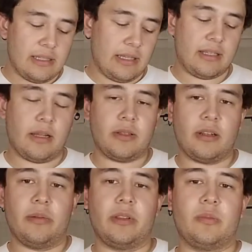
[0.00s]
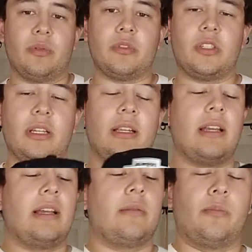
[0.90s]
let's stop talking about this bullshit.
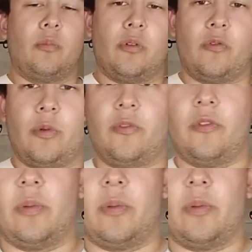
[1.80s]
More of a review